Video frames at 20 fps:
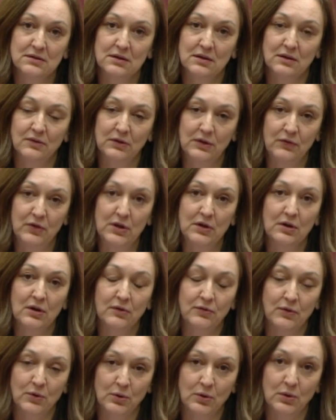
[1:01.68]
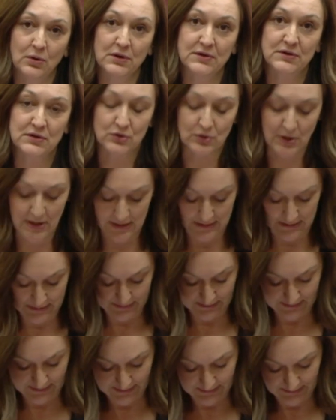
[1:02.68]
of living of all
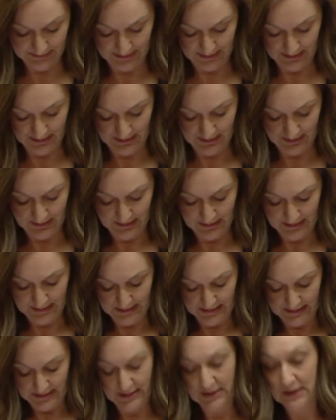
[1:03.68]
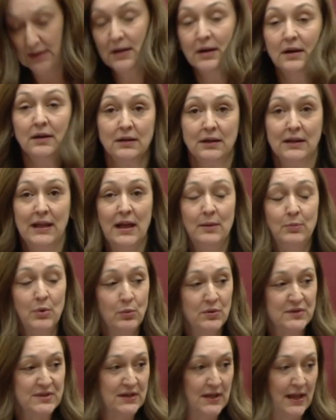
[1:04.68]
Australians. Labor
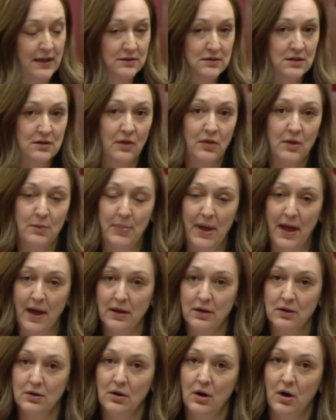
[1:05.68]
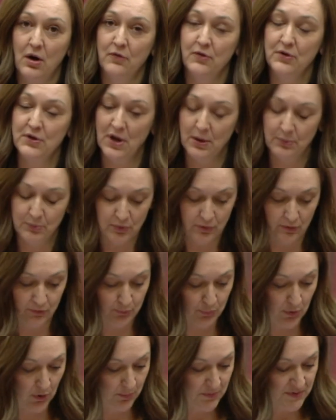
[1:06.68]
was elected on the back of a number of
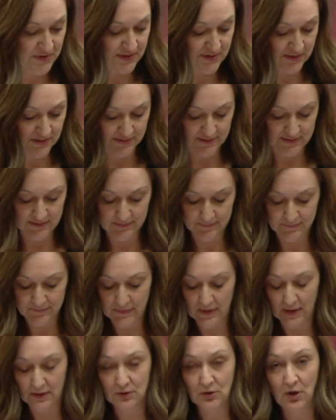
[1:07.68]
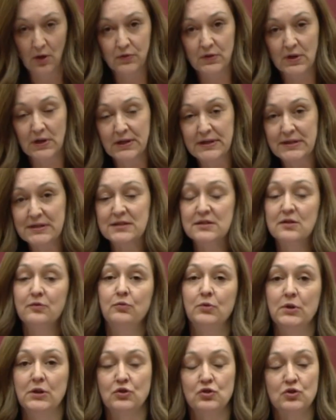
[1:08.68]
promises, not the least of
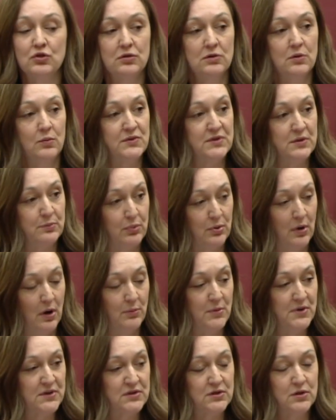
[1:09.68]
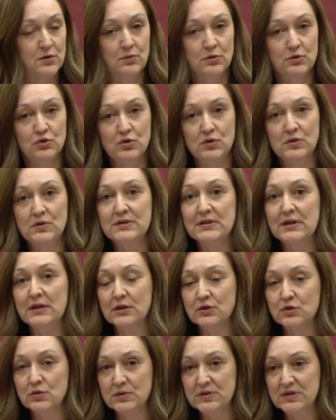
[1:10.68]
which was a promise to reduce
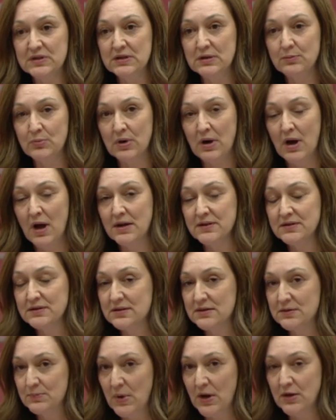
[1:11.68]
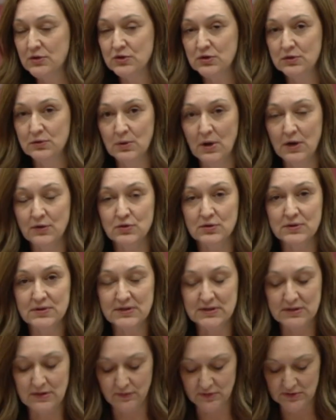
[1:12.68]
electricity prices by
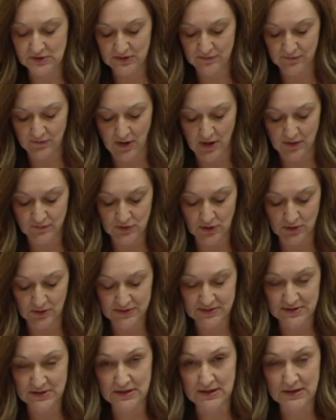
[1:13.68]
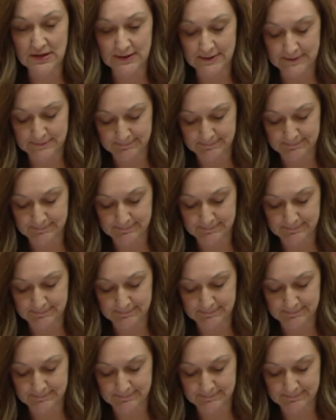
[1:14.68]
$275 a year.